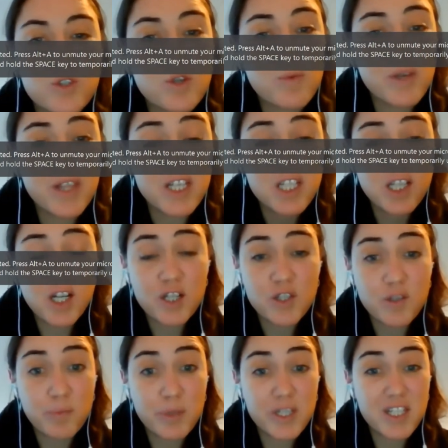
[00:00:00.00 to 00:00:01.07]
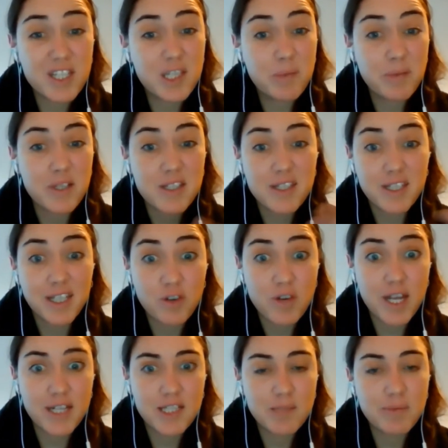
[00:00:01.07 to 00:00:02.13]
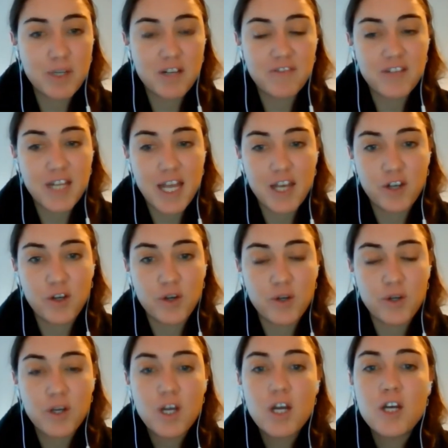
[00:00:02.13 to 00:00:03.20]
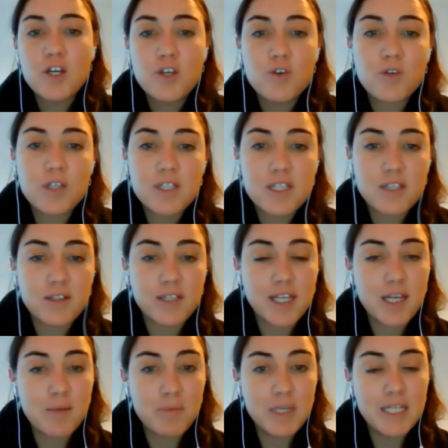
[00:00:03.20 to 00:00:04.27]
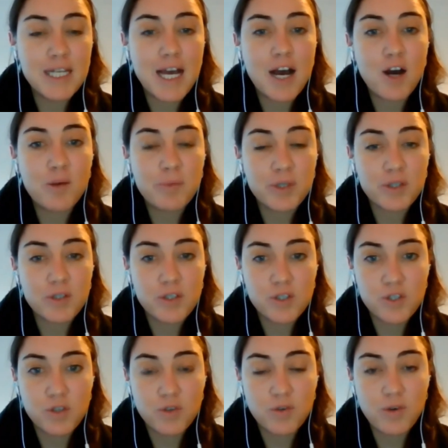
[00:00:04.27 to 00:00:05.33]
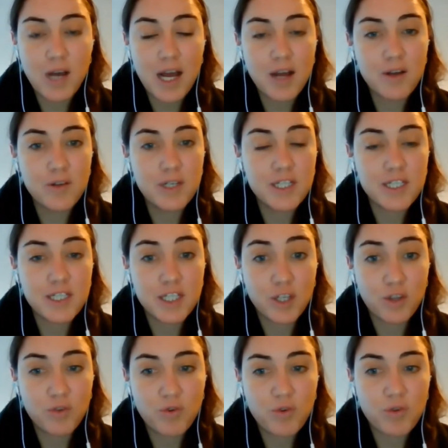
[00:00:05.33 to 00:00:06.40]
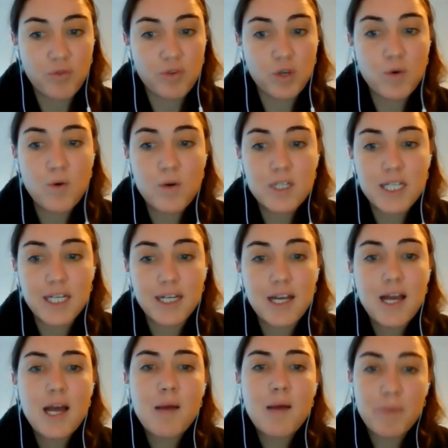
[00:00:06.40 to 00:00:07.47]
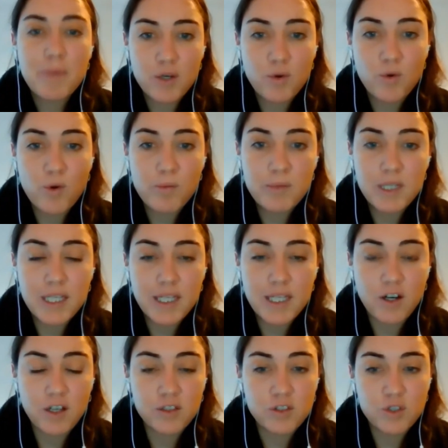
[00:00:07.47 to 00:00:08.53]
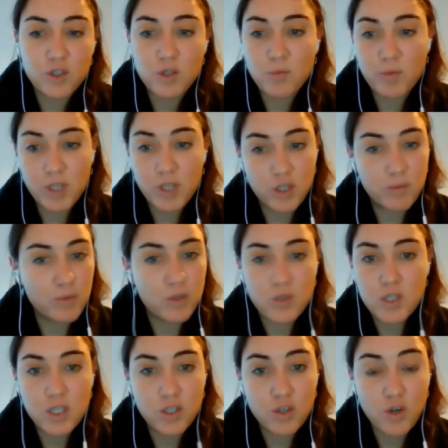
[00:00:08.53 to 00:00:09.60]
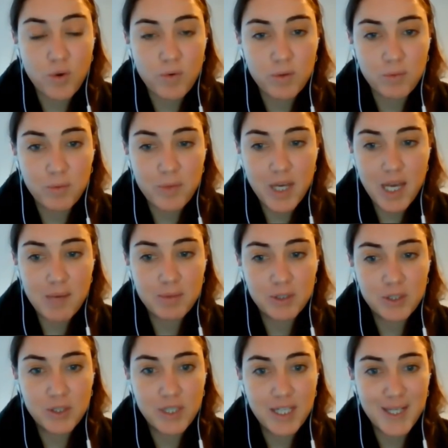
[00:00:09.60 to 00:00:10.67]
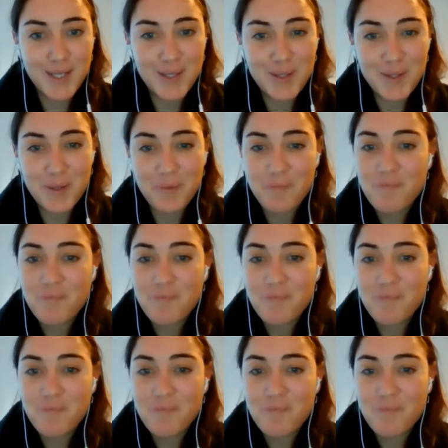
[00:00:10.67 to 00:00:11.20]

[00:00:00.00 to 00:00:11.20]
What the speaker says: when there's lots of participants, it can create a bit of an echo. You can still hear me now because you're listening through the recording, but normally on Zoom when you're muted, no one will be able to hear you.